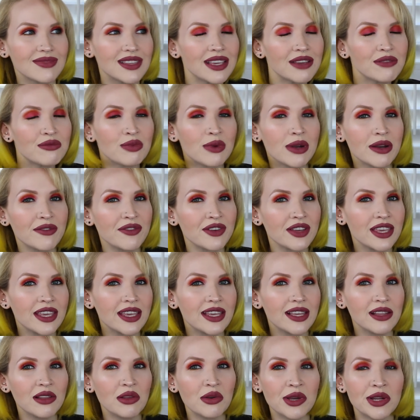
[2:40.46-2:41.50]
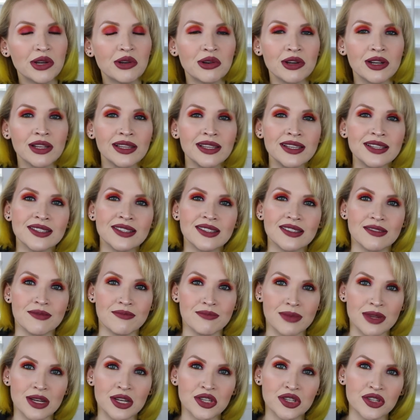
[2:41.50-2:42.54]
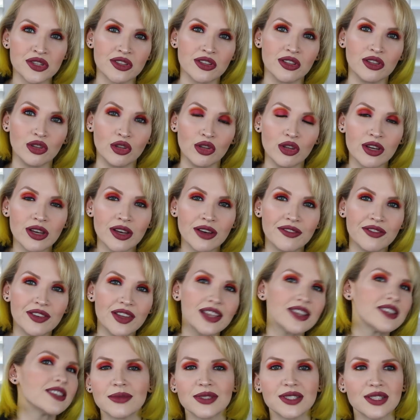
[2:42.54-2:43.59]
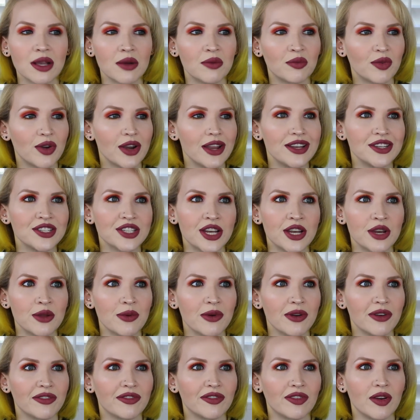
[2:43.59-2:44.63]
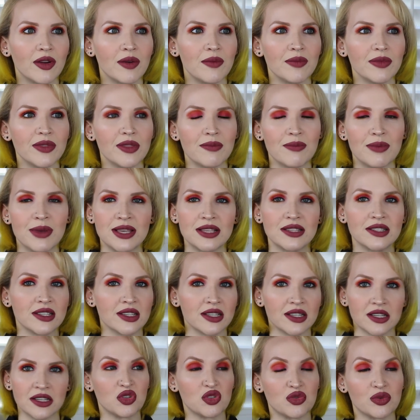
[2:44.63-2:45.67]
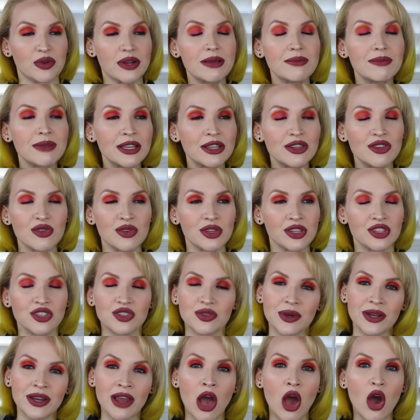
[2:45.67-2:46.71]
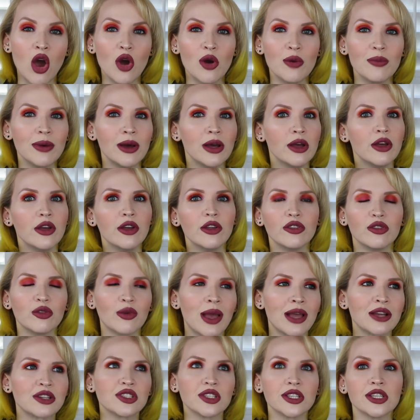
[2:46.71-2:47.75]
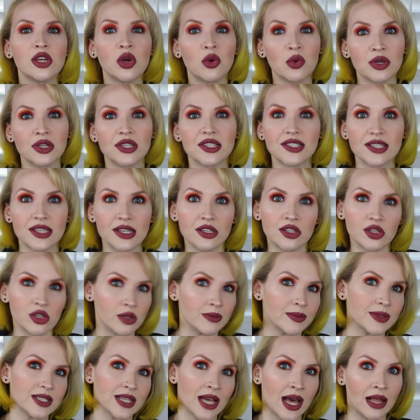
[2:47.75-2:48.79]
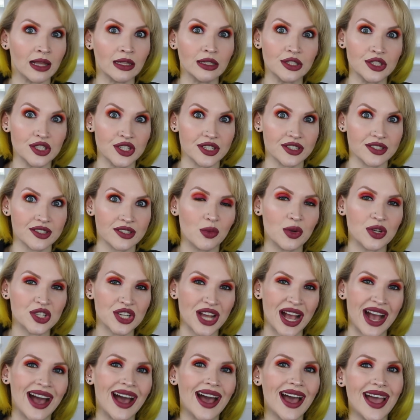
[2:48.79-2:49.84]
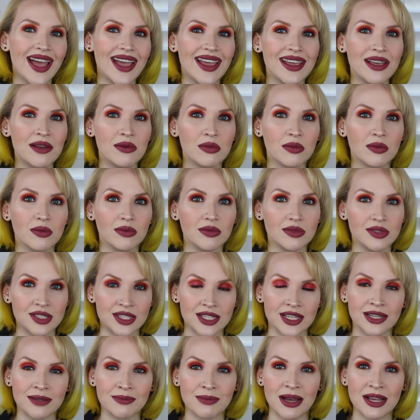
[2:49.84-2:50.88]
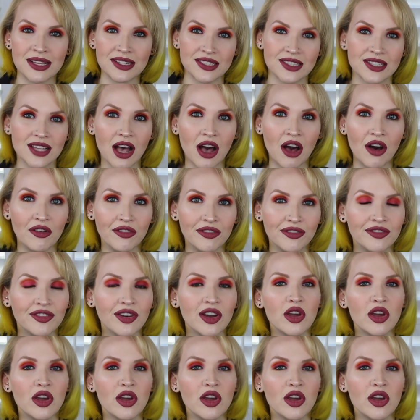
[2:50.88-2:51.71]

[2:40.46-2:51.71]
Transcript: get rid of a keloid or at least diminish the look of it. Some range anywhere from the basic treatment you can do at home to actually going to see a dermatologist, which I did myself